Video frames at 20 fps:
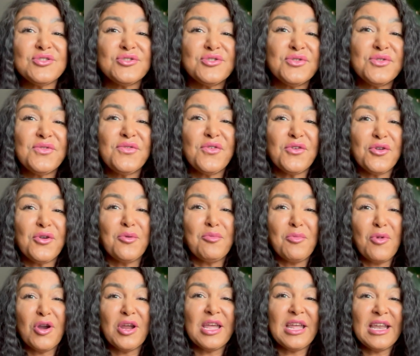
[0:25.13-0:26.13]
two for your
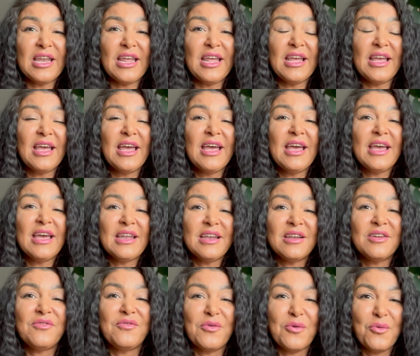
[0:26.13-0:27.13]
marketing in
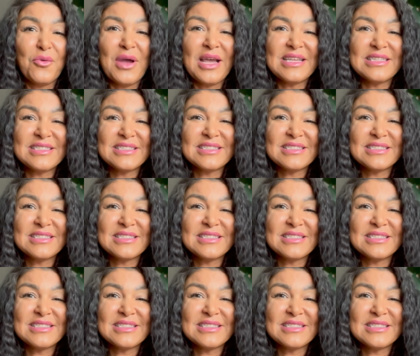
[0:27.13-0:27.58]
different ways.